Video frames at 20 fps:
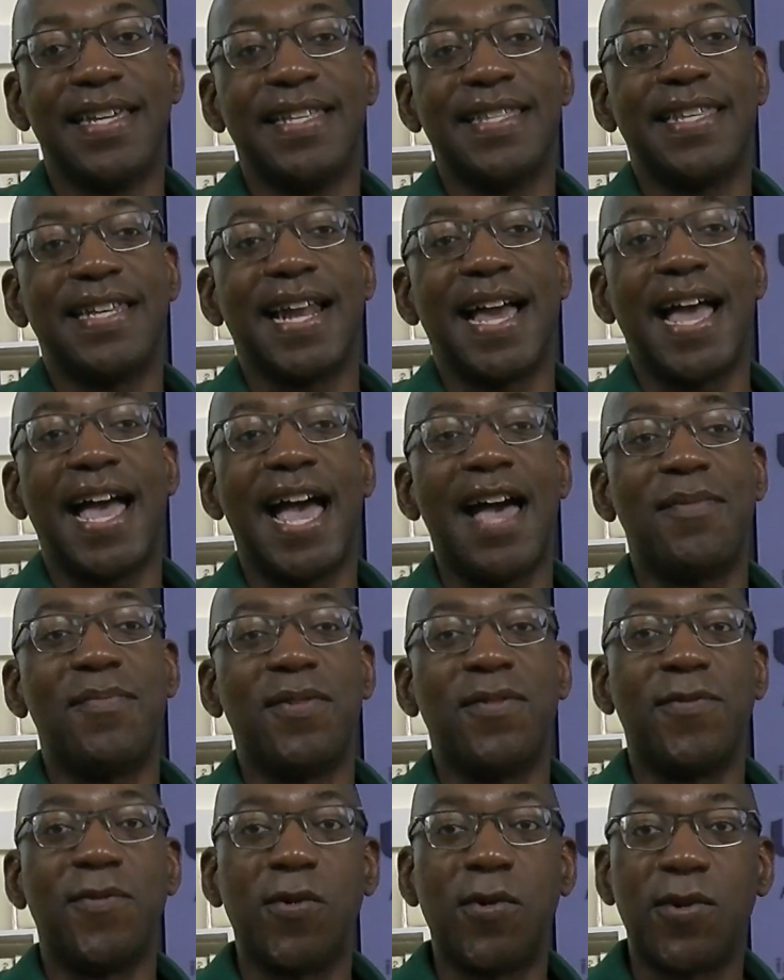than I have
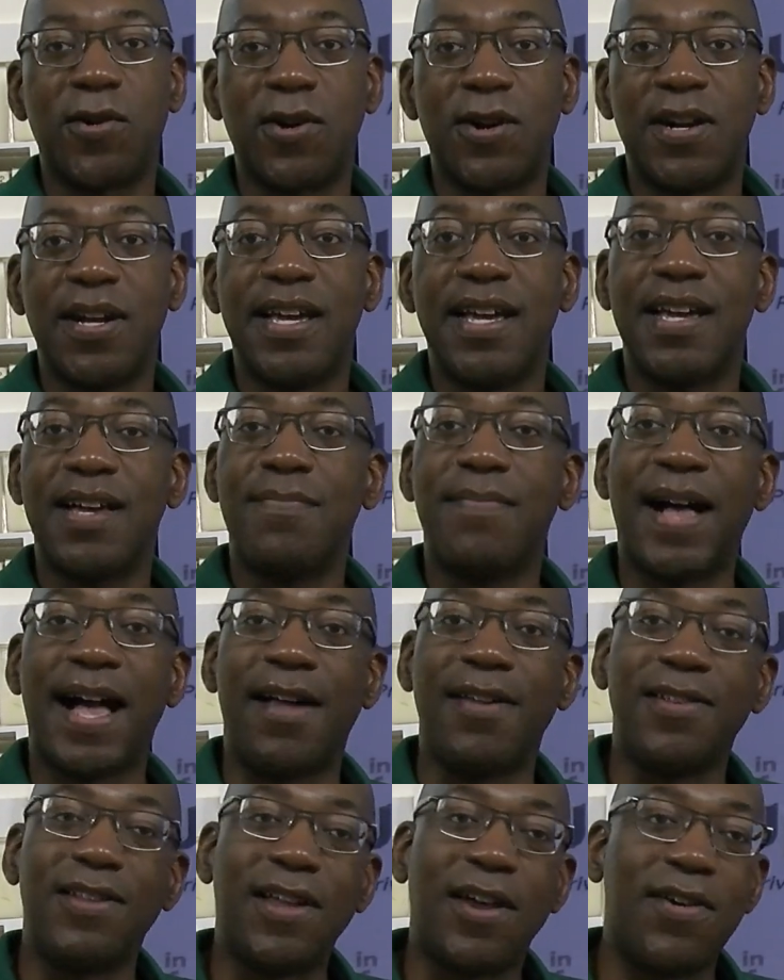before
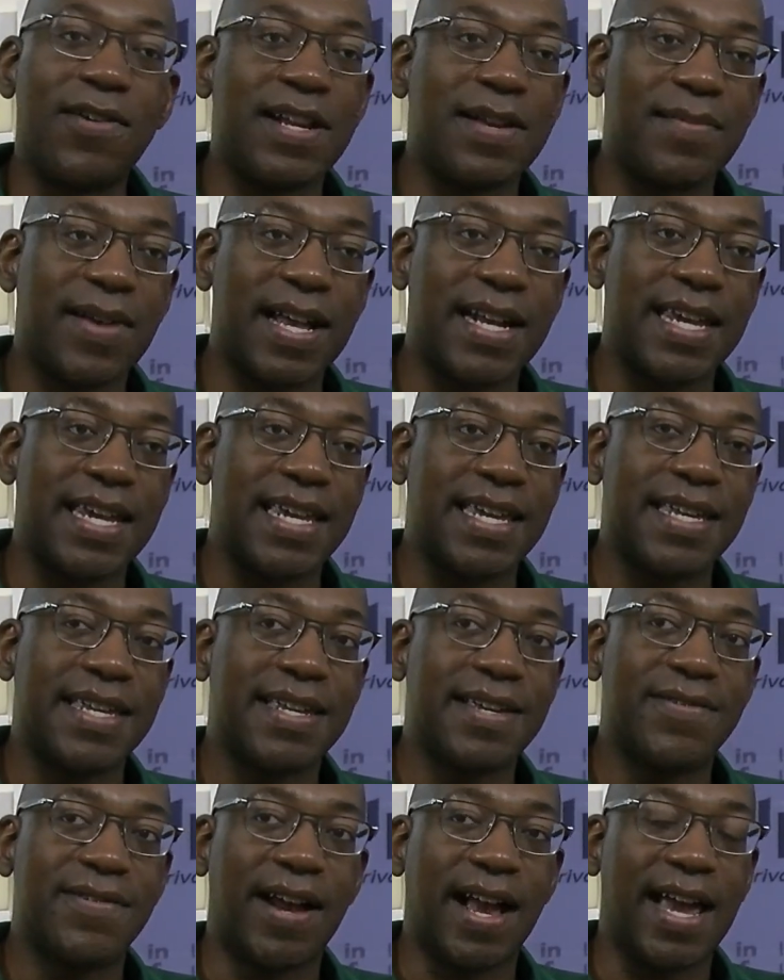about loaning money,
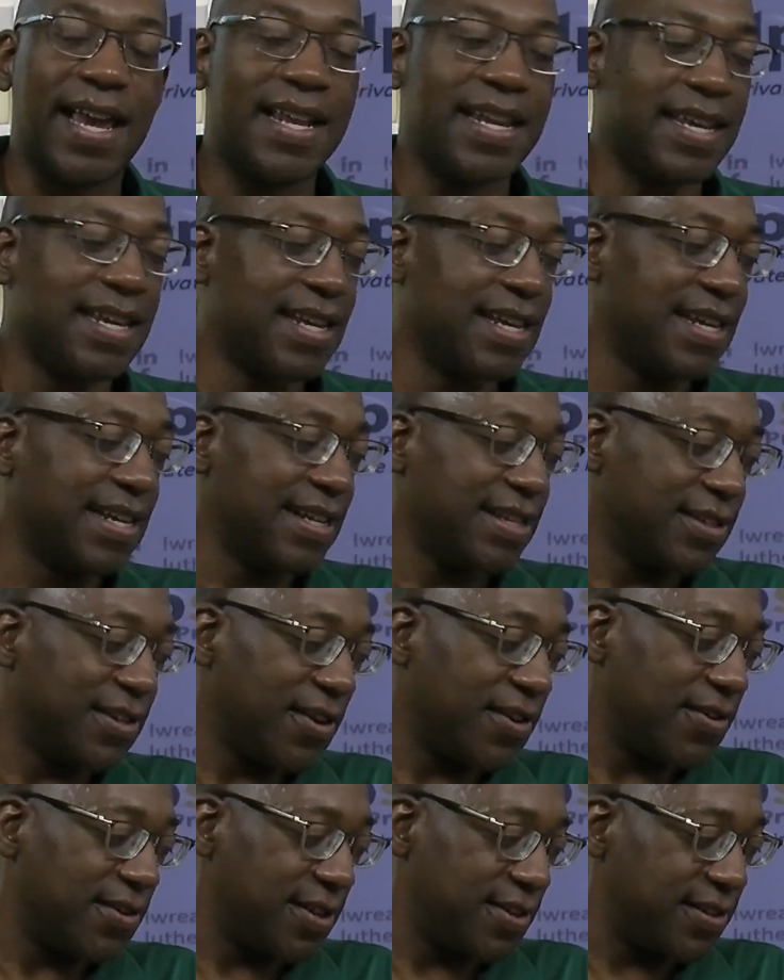right?
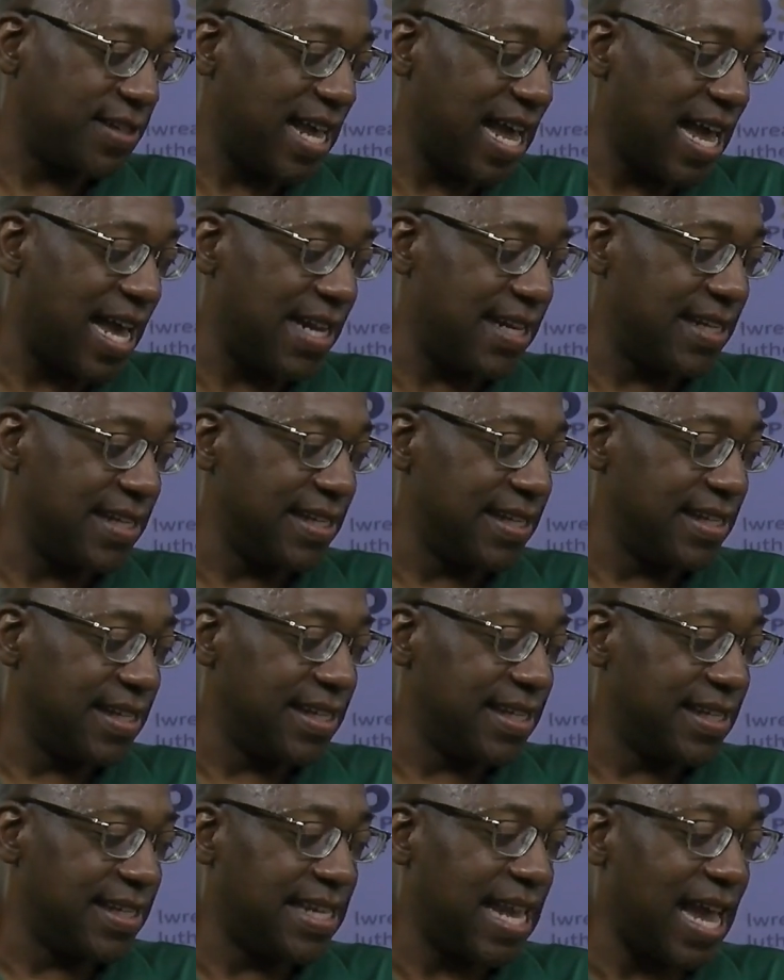So there's that.
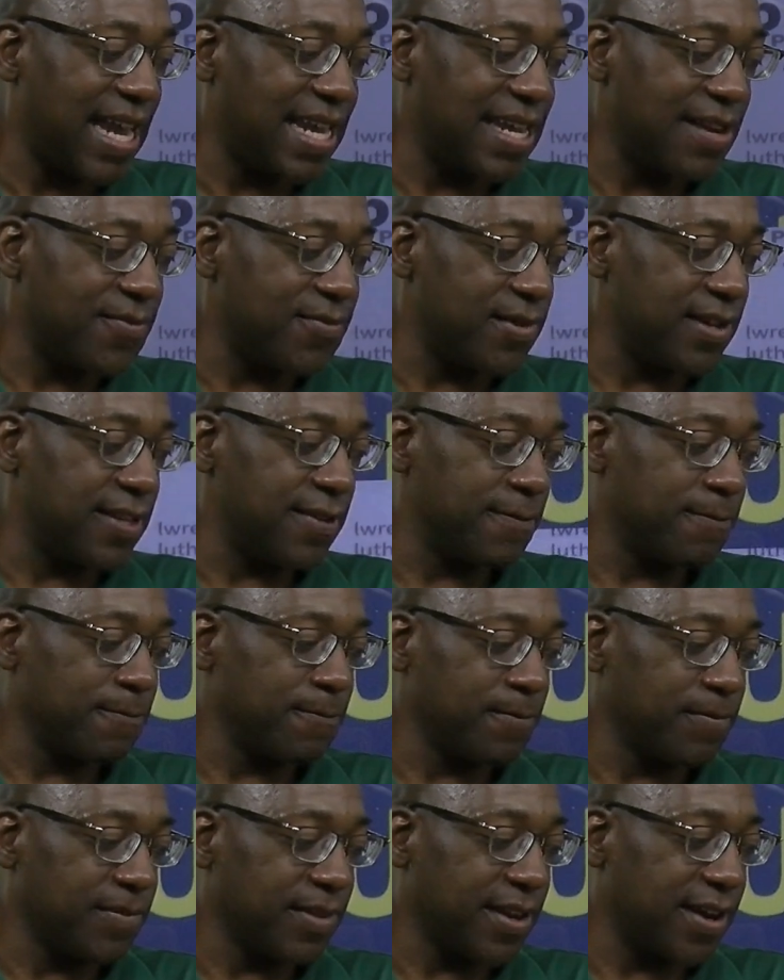Second one,
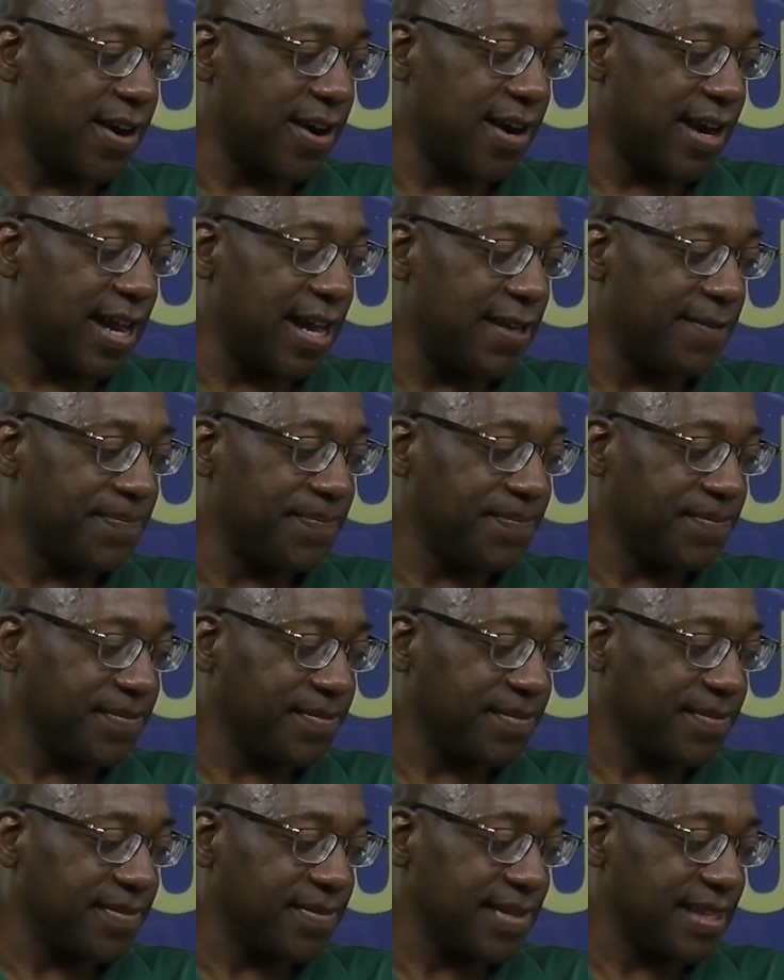all right?
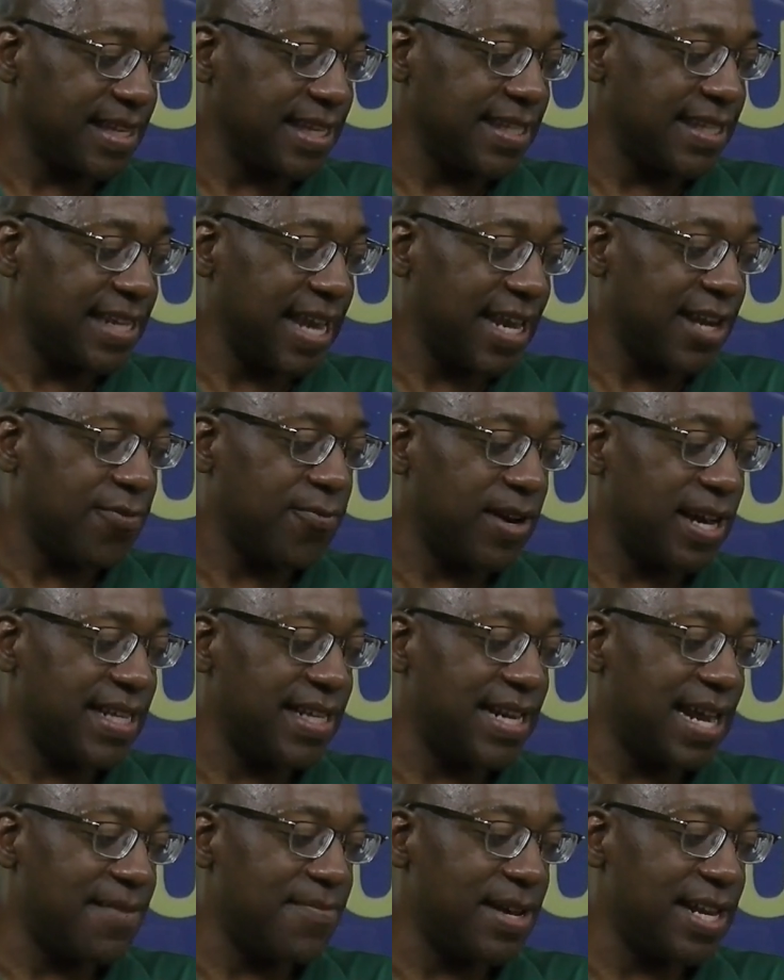Second way
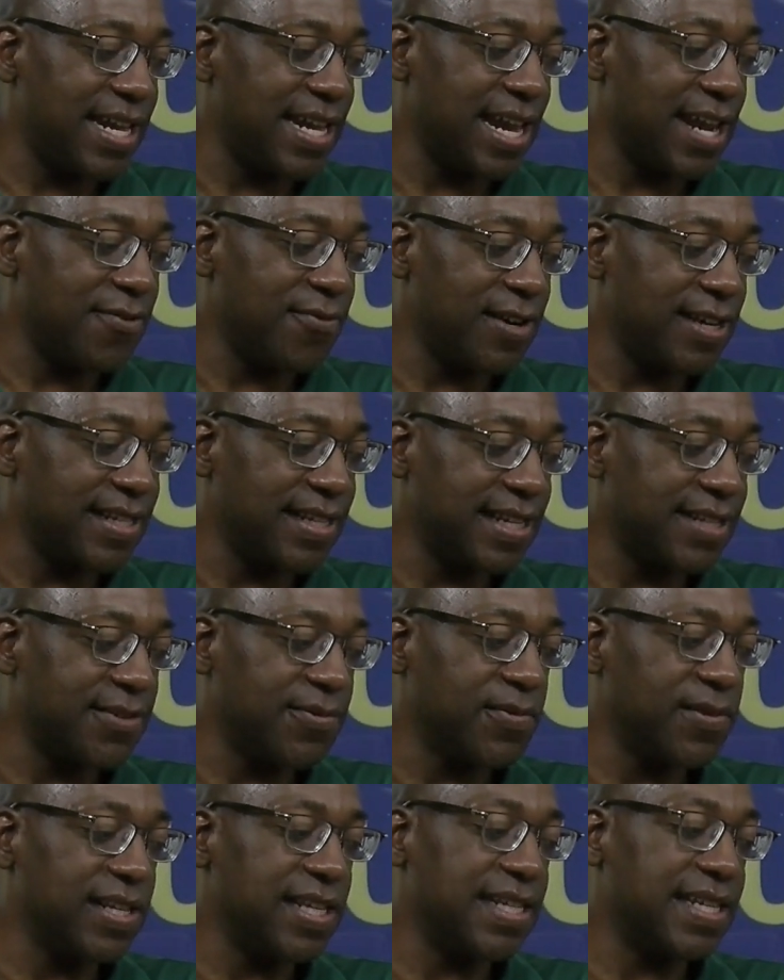that I mitigate risk as a
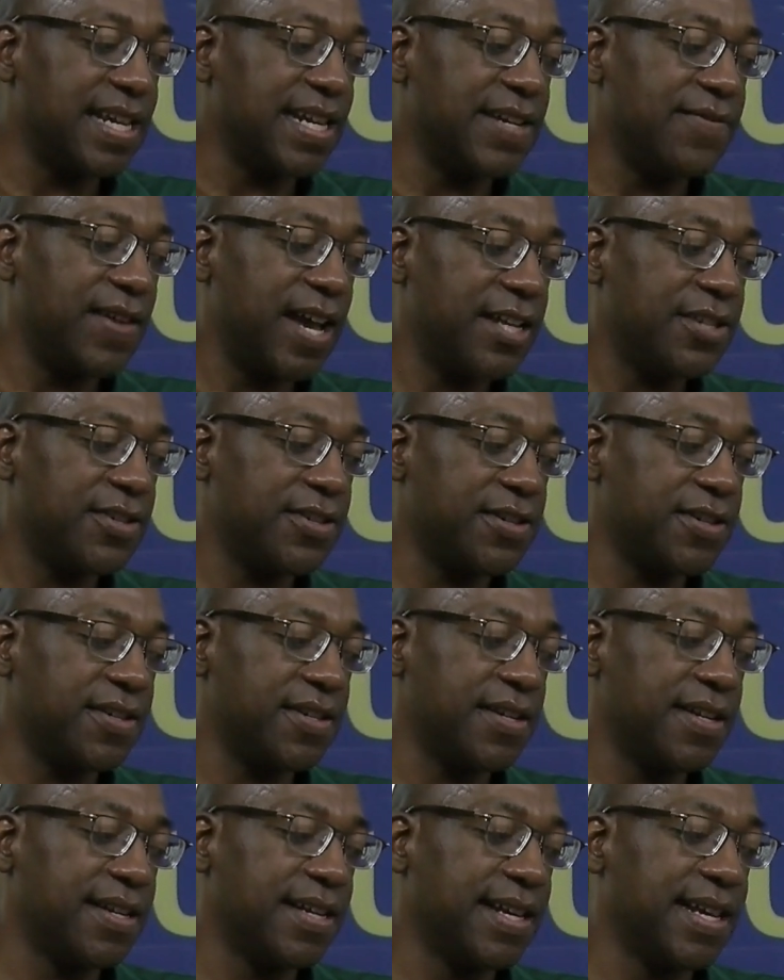real estate investor
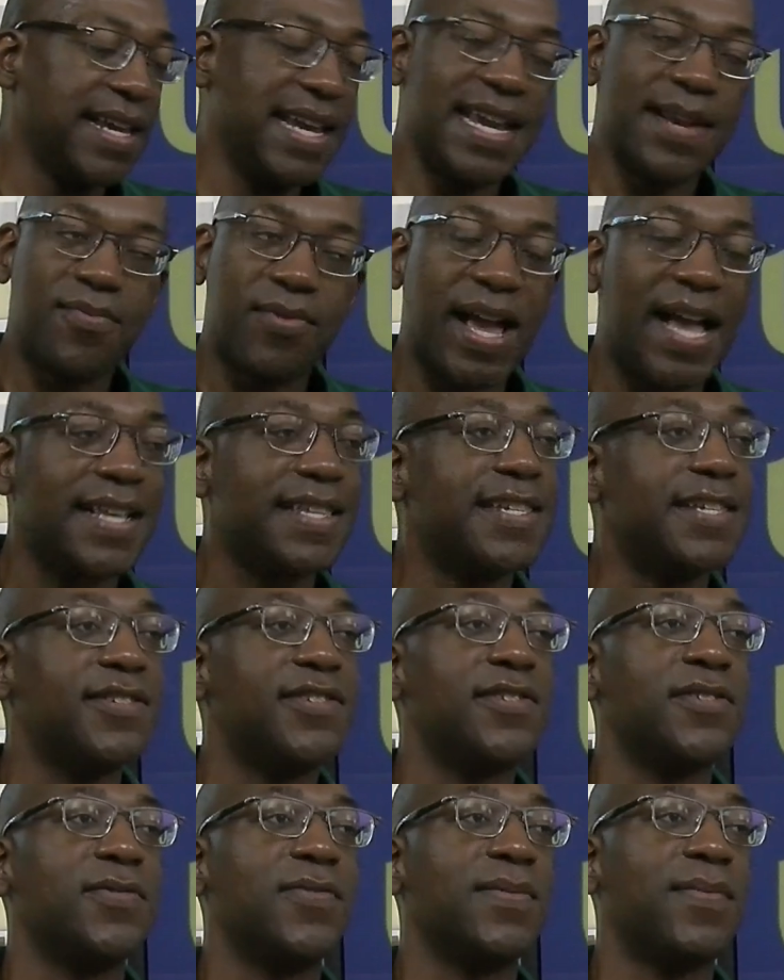and a
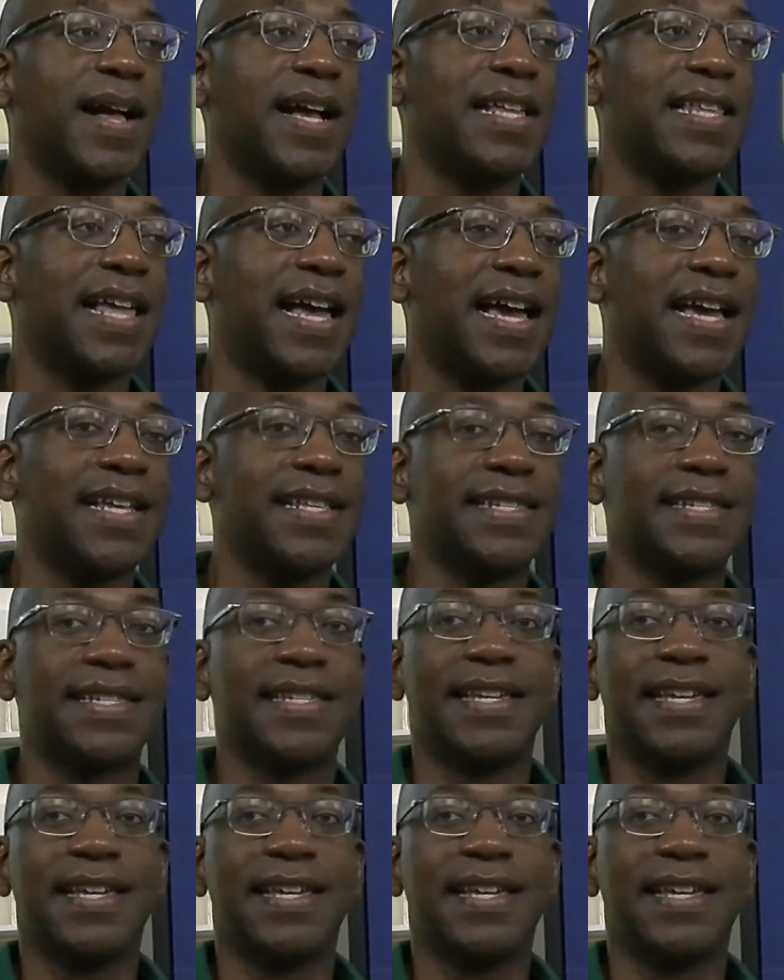practitioner with my clients: